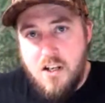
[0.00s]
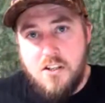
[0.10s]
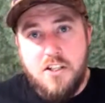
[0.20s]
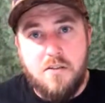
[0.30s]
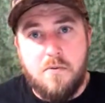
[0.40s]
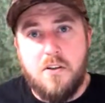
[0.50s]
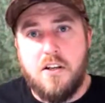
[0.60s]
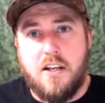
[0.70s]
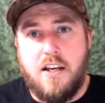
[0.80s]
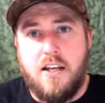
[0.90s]
she's at
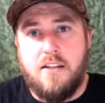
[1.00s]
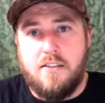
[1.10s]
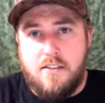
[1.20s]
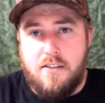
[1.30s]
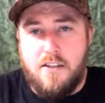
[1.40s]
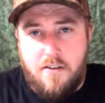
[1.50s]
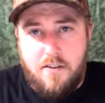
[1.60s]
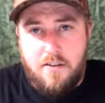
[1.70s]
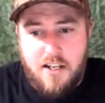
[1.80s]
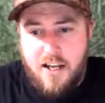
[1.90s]
work and they're at
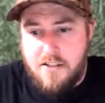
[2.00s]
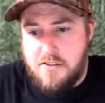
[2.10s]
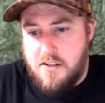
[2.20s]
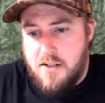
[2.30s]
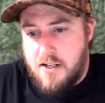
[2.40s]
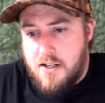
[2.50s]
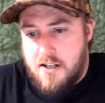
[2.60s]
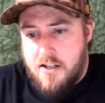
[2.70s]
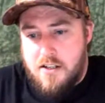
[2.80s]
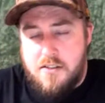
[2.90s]
their dad's.
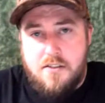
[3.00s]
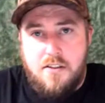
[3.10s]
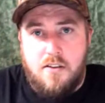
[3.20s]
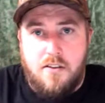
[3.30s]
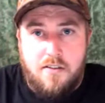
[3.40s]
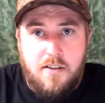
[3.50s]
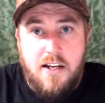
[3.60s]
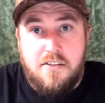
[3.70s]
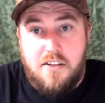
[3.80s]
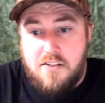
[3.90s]
Oh,
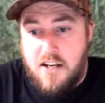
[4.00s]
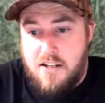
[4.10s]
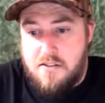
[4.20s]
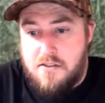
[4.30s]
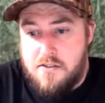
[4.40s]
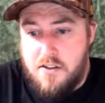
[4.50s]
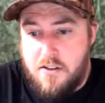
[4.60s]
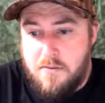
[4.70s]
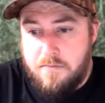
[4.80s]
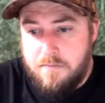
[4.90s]
he's at his dad's. So